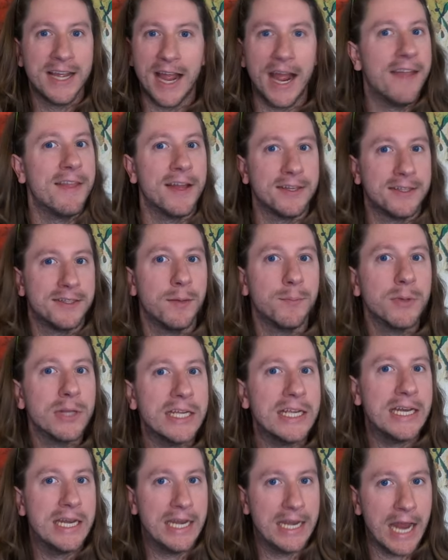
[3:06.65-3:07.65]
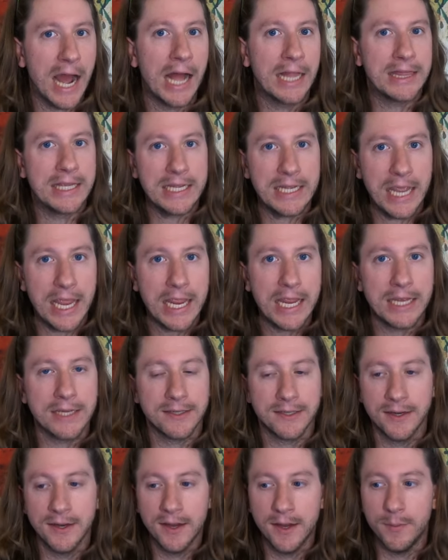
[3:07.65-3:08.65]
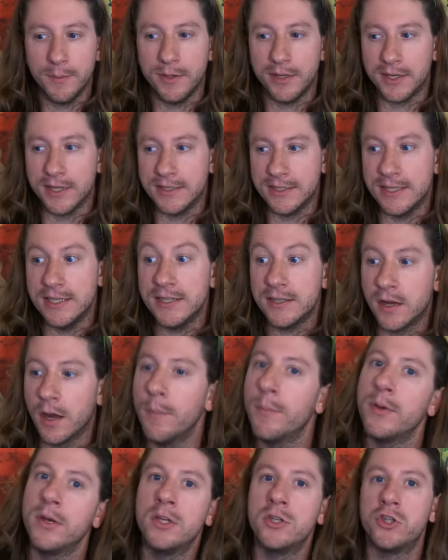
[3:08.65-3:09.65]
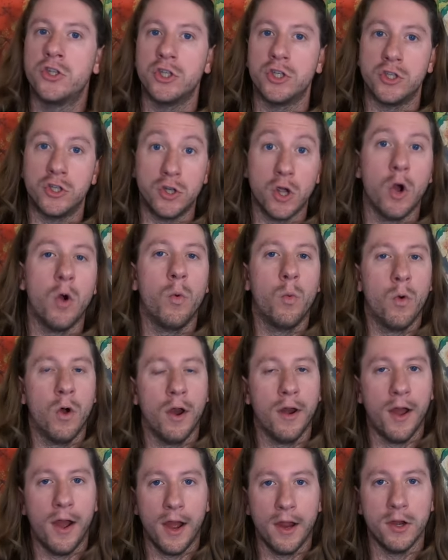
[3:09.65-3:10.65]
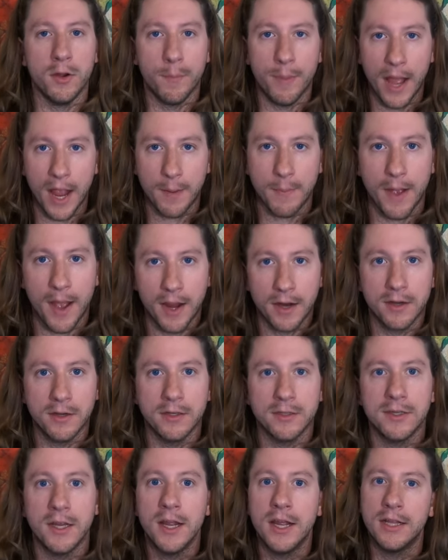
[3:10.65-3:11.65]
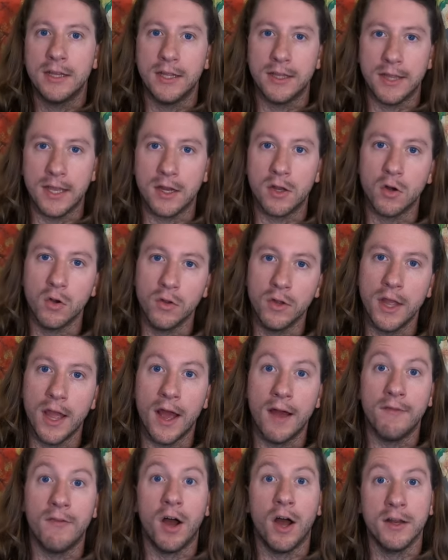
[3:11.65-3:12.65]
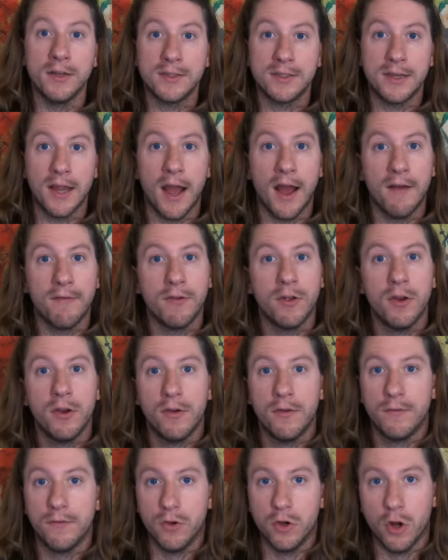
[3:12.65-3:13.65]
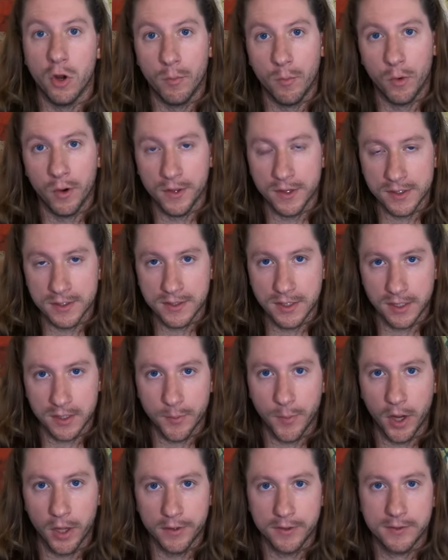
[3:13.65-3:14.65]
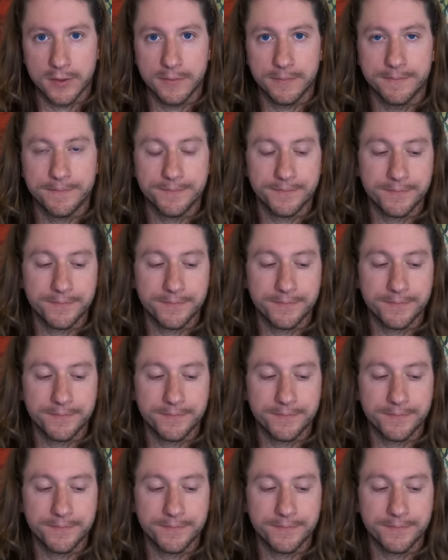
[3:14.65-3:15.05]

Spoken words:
and that's simply not the case because these companies just don't wanna hire backpackers that they can only have on staff for no more than 6 months.